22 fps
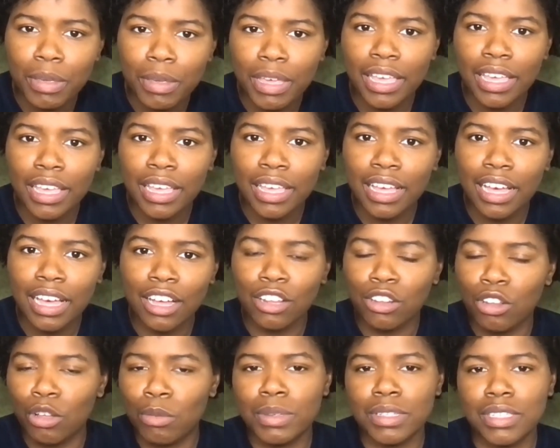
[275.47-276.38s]
being a
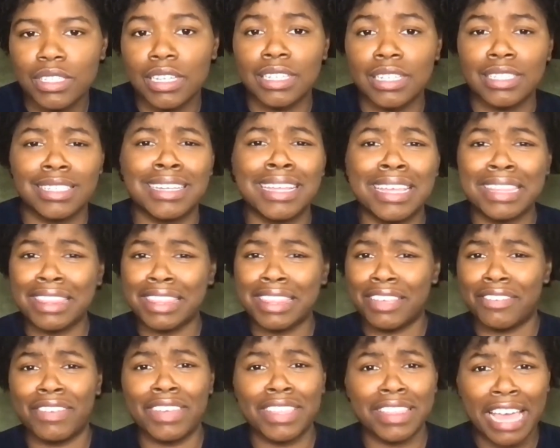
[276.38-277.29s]
global citizen and
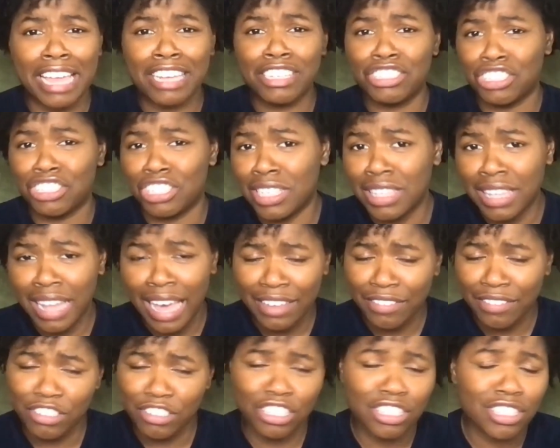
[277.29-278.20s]
living that g
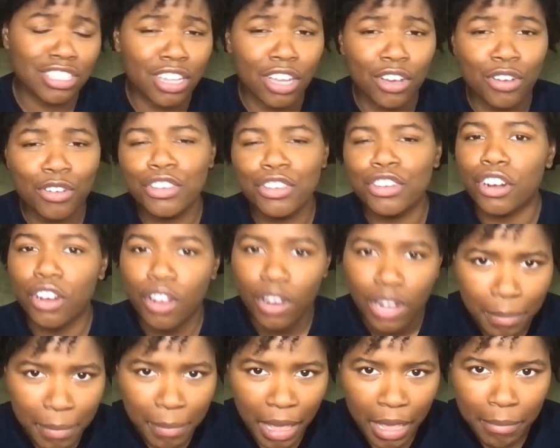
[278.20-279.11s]
life just know you're
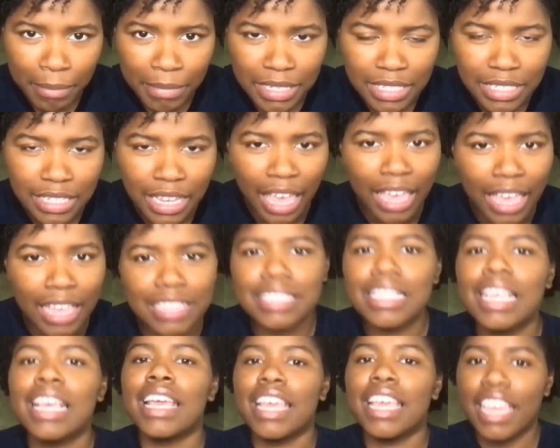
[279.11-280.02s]
going to make mistakes